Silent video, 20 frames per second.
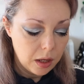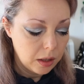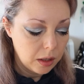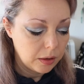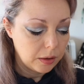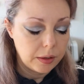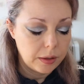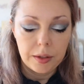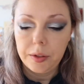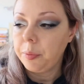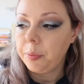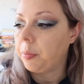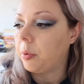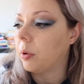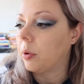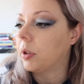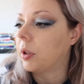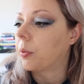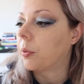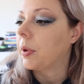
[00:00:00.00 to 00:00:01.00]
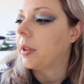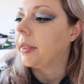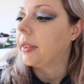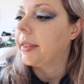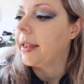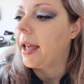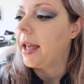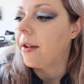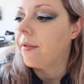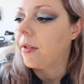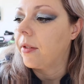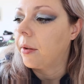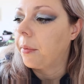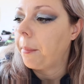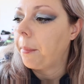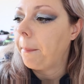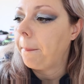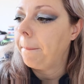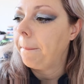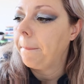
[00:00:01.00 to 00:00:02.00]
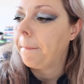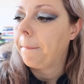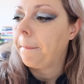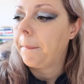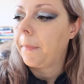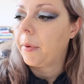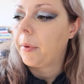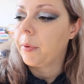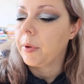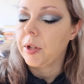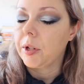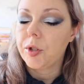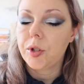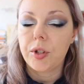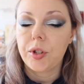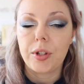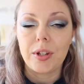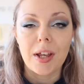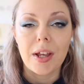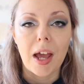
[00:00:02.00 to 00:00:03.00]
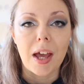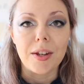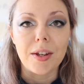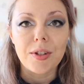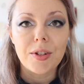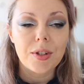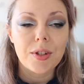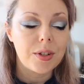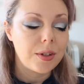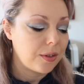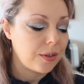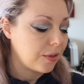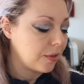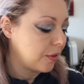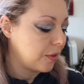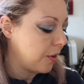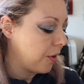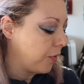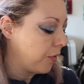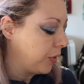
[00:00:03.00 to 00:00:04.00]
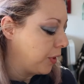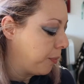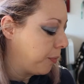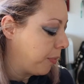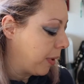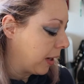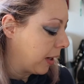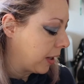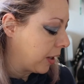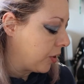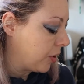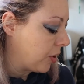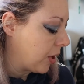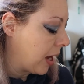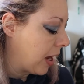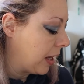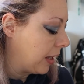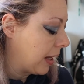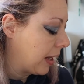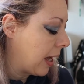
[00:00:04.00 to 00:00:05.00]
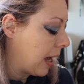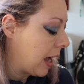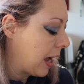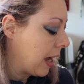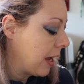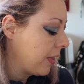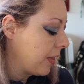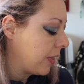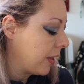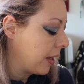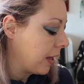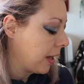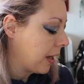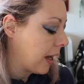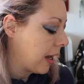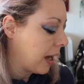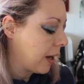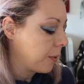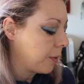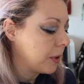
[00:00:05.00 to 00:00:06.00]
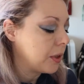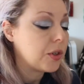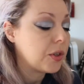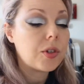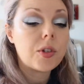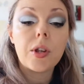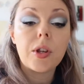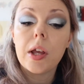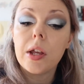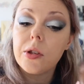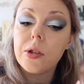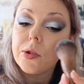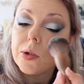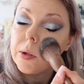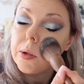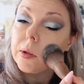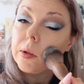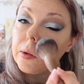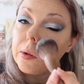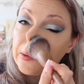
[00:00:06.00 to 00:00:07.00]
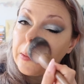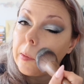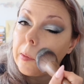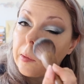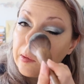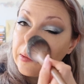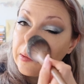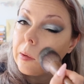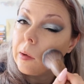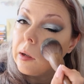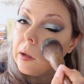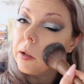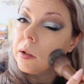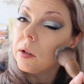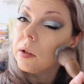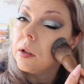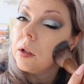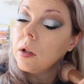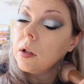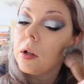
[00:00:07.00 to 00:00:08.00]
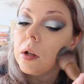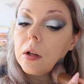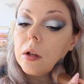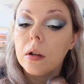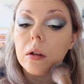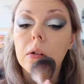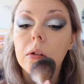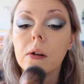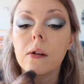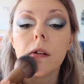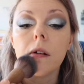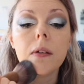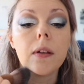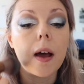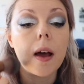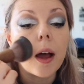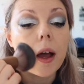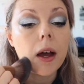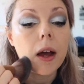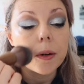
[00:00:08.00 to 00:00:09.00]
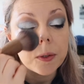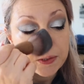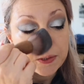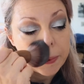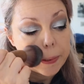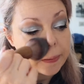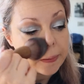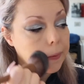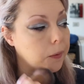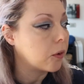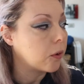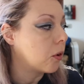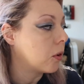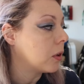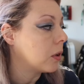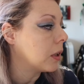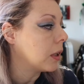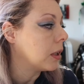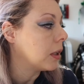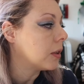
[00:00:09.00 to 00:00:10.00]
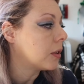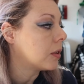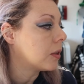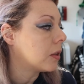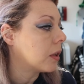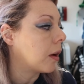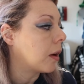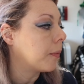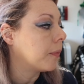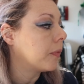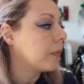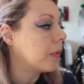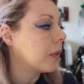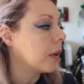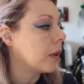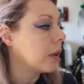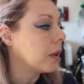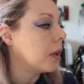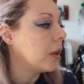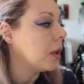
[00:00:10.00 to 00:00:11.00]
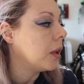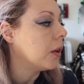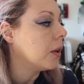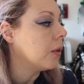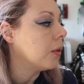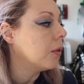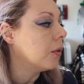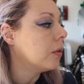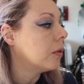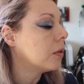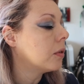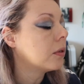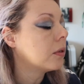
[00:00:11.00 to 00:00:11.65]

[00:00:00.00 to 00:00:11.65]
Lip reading: This powder will never reach the end of the package, and I think I will change it and roll out and roll in something new